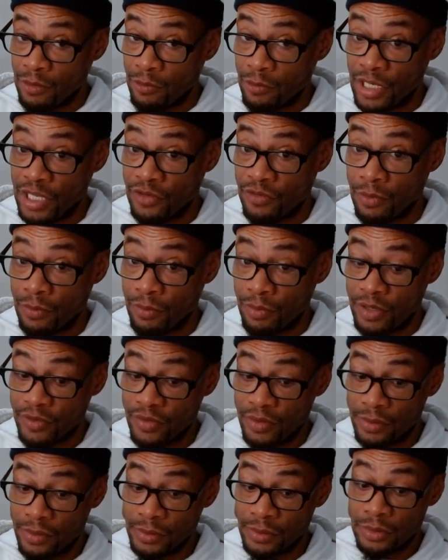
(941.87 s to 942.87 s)
released from
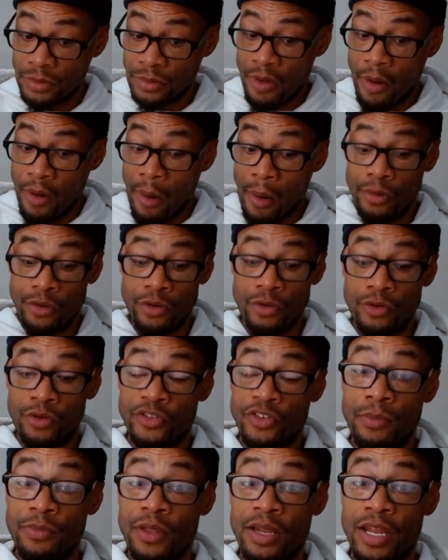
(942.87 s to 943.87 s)
prison due to
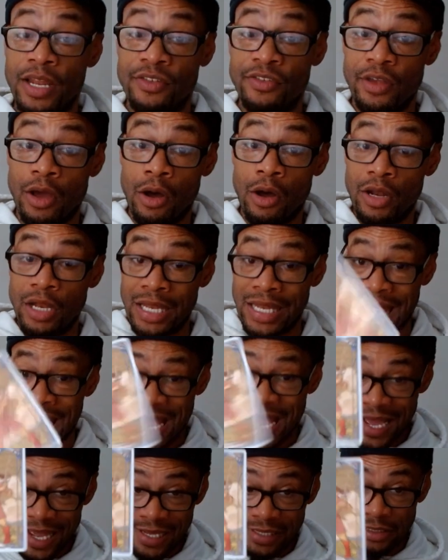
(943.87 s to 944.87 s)
something that's online.